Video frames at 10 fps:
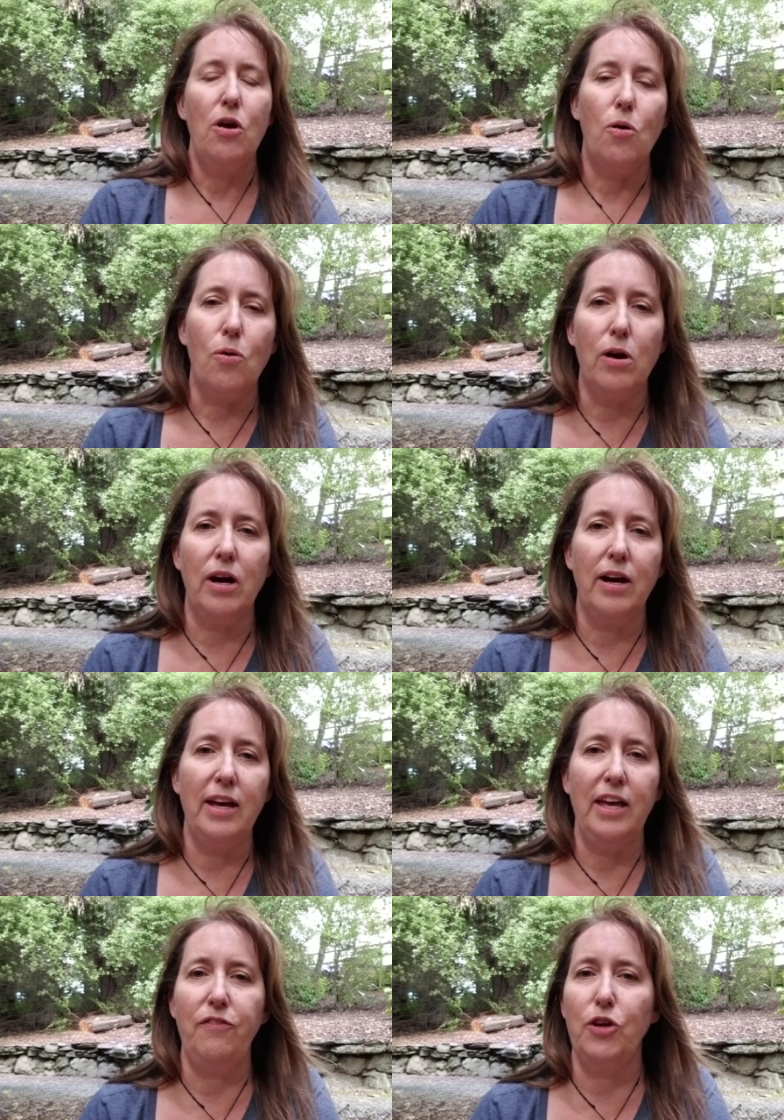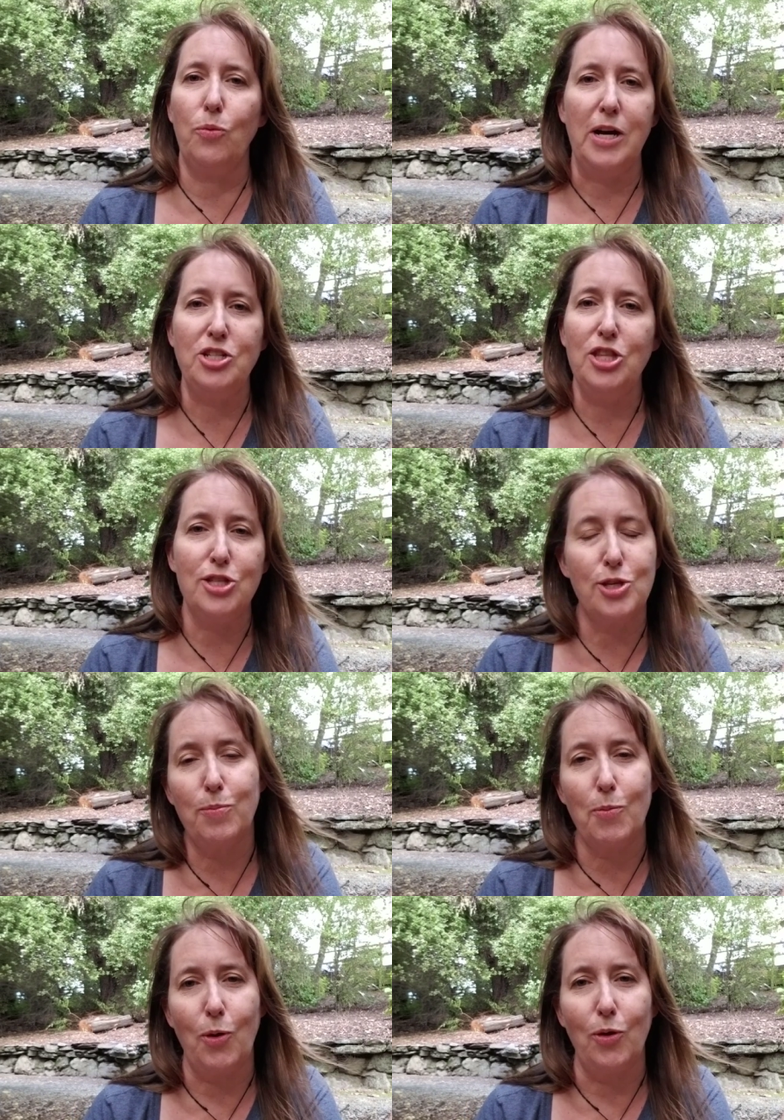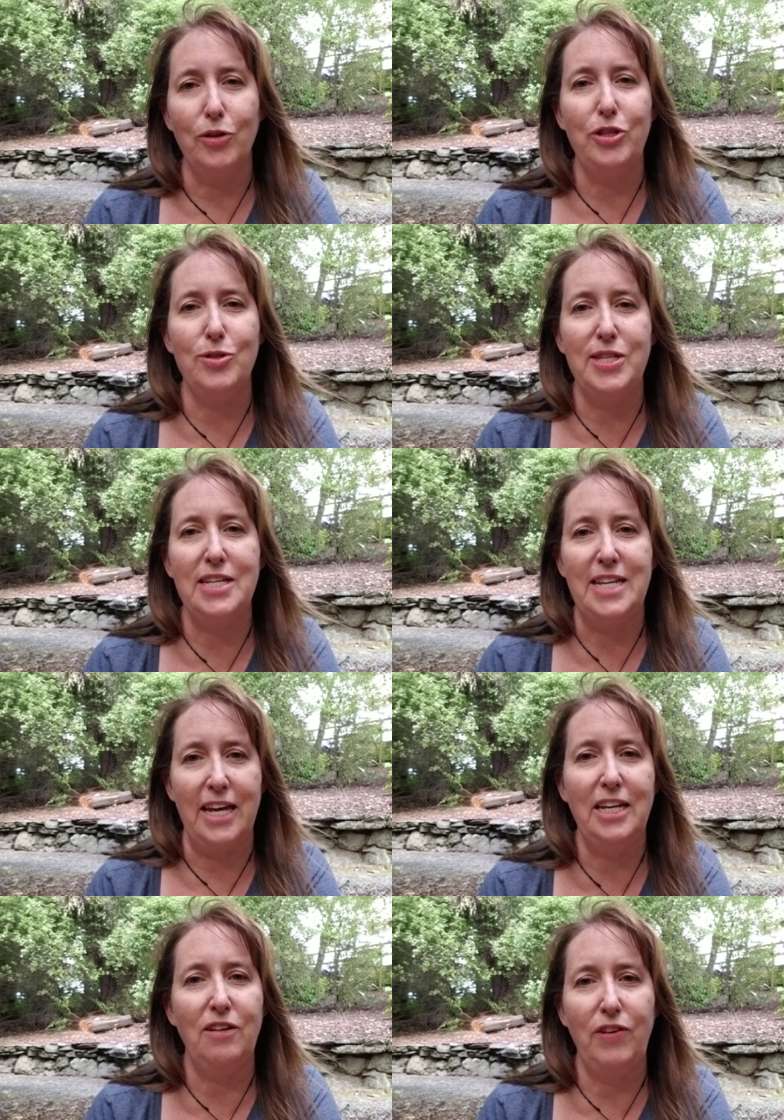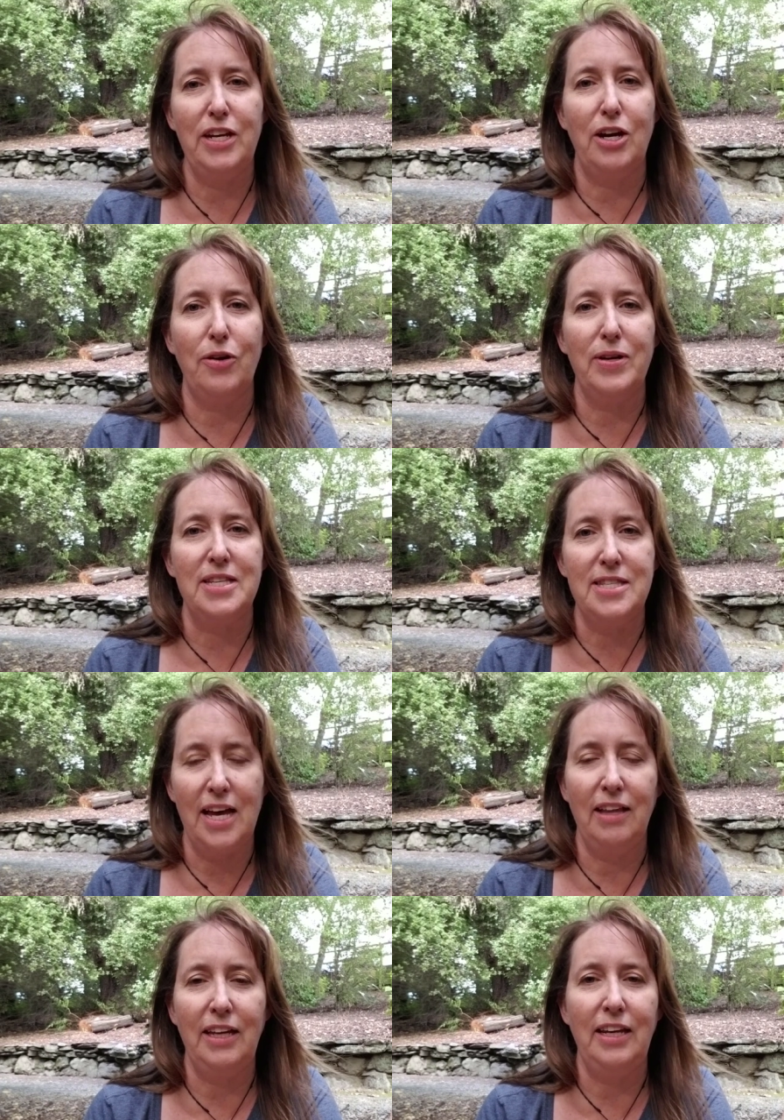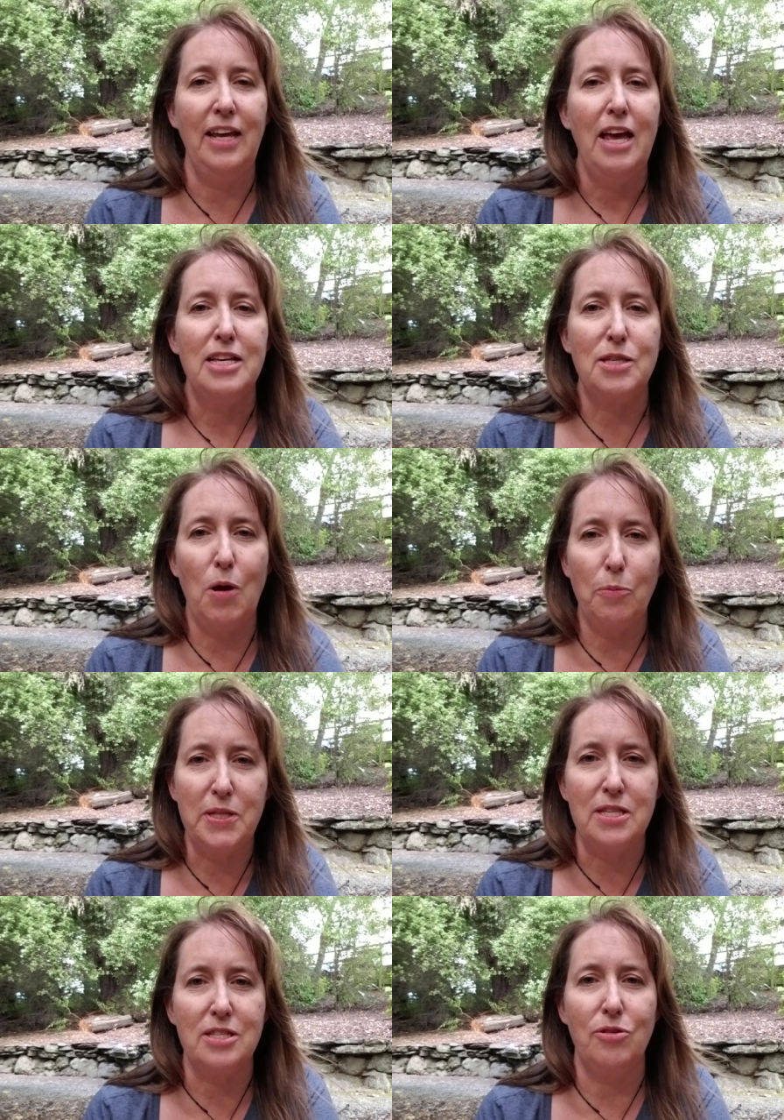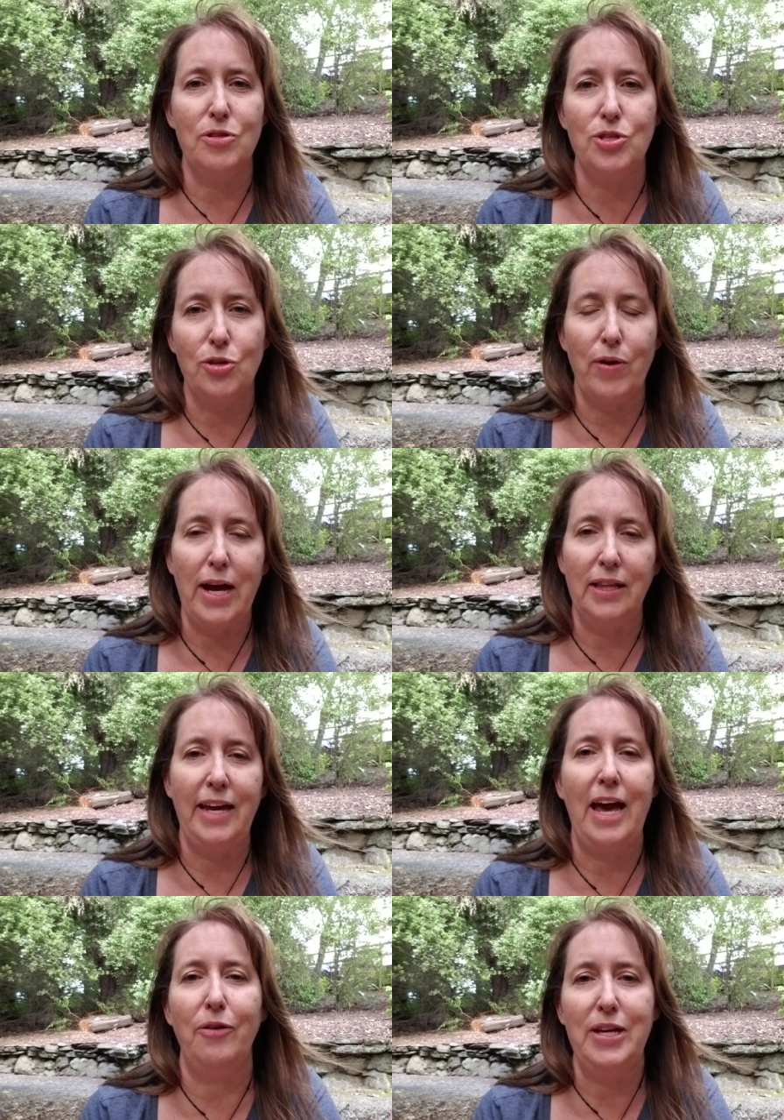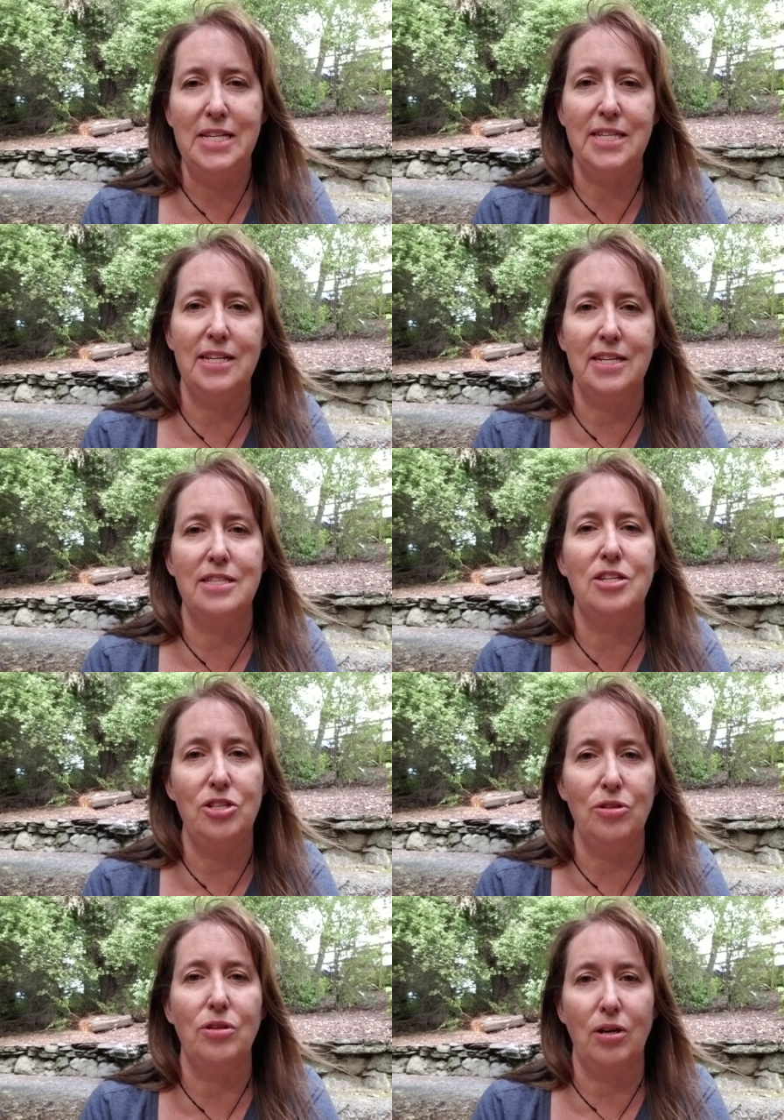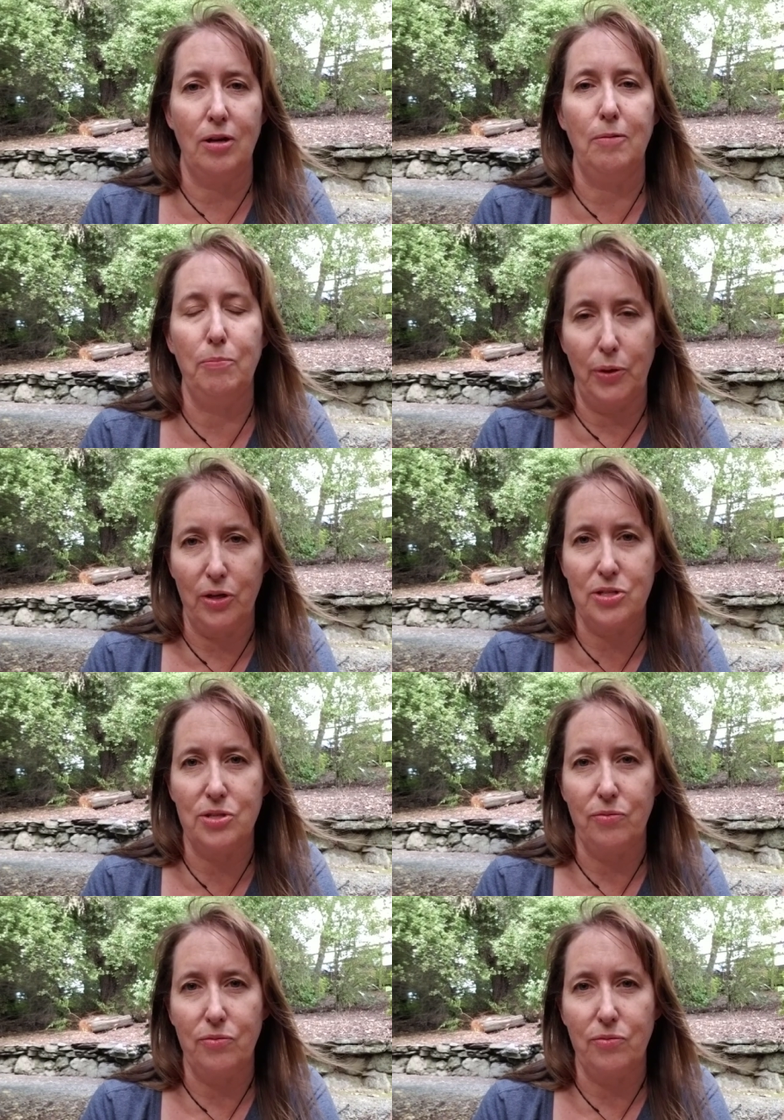Or if you're watching the Super Bowl, you see Danny DeVito is telling small business owners directly how easy it is to do their own books,